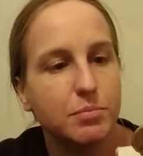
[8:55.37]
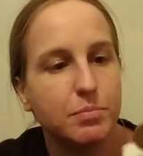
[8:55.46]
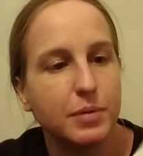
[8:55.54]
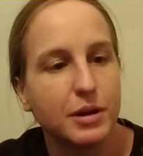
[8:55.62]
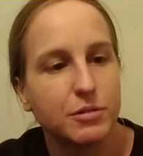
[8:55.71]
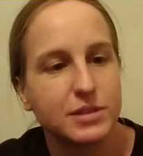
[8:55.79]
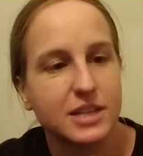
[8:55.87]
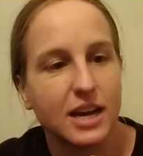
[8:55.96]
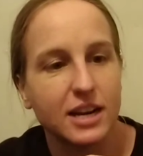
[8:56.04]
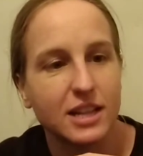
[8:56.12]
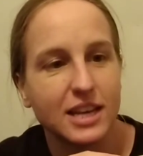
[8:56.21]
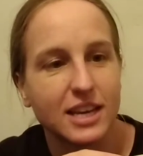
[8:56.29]
But it was
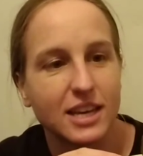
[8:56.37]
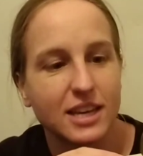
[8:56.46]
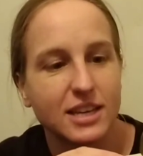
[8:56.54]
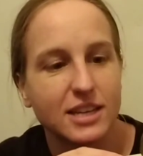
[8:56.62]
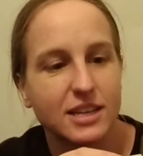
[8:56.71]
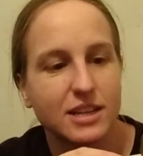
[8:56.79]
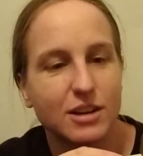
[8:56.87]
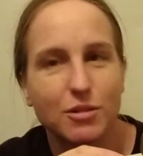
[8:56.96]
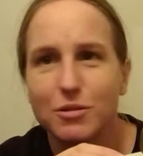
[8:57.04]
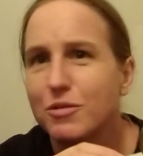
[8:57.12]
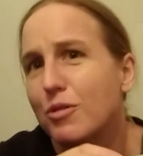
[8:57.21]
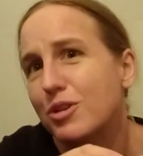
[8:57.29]
kind of like,
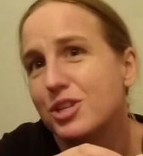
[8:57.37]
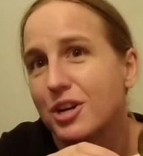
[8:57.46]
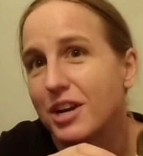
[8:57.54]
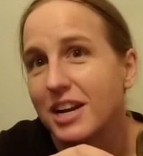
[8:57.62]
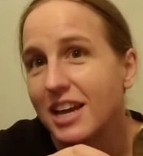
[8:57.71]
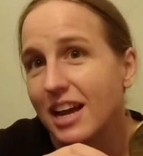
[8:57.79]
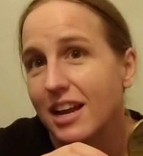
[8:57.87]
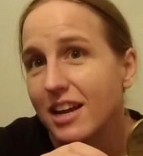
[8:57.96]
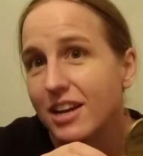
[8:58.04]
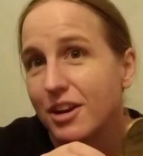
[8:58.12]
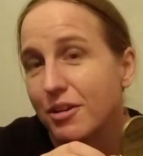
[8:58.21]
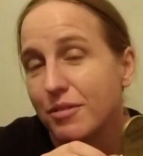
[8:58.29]
oh, of course you're going to get
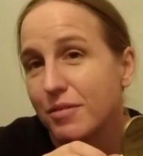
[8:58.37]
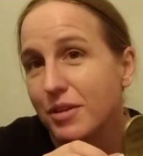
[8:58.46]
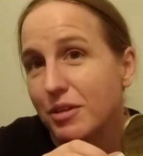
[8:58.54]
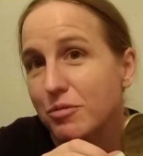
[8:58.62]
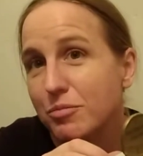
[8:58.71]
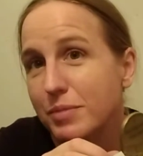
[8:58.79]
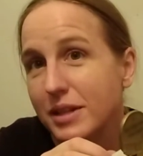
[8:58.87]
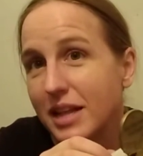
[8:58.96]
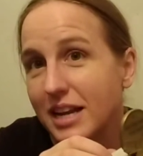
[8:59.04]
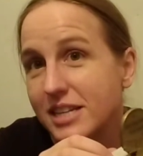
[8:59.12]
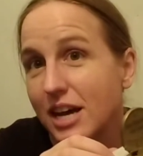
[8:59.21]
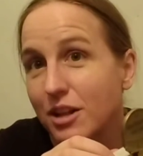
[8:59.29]
it. You've been
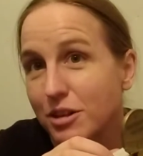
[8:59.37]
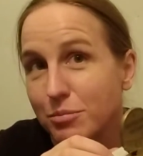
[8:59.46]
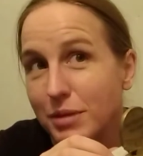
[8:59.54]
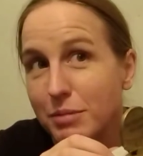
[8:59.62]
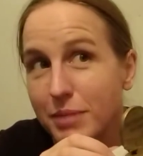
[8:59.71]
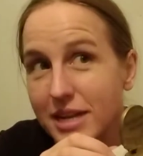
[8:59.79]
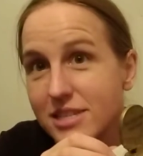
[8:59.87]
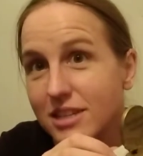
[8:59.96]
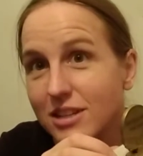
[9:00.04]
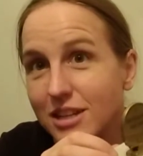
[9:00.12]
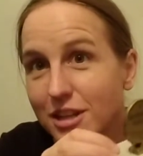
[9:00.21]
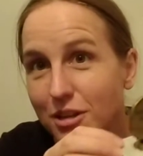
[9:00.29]
like telling me
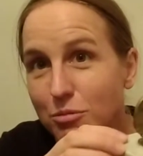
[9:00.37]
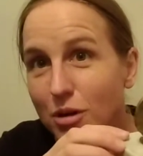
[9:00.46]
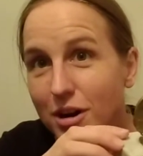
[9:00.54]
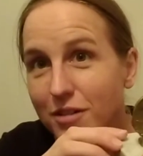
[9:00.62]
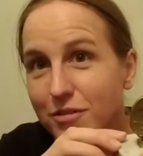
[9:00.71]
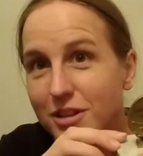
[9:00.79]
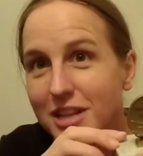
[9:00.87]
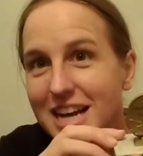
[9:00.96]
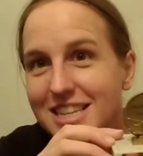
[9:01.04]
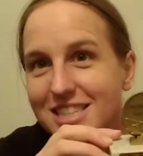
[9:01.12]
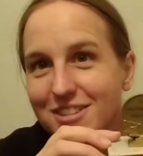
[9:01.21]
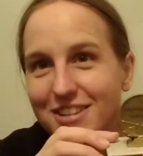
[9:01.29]
basically that you want it for the
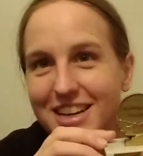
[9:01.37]
last 3